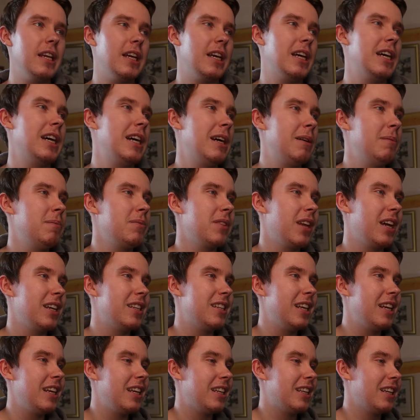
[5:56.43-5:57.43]
I
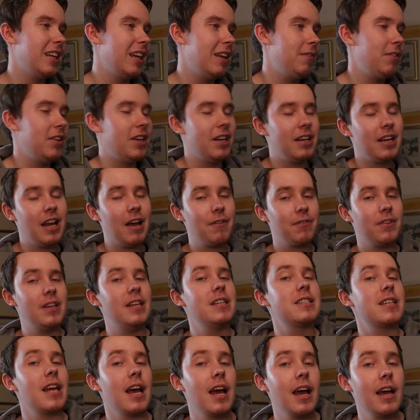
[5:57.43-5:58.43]
think that if you didn't have
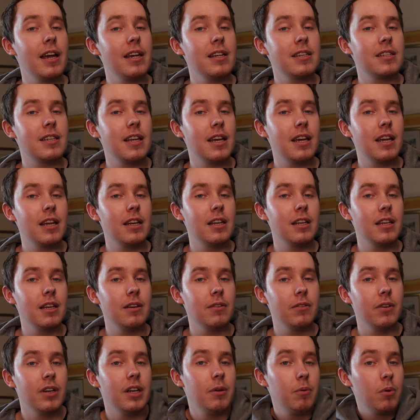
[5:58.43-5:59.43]
these guys, then you
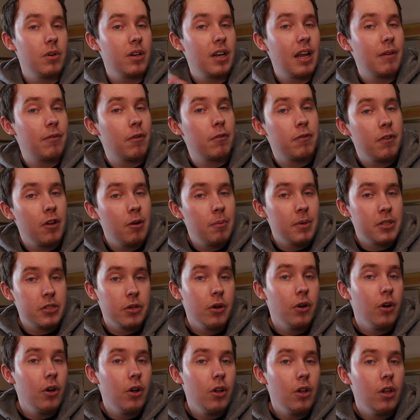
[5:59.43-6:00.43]
really wouldn't have a film at
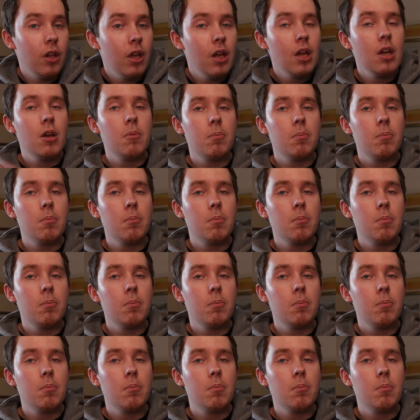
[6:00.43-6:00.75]
all.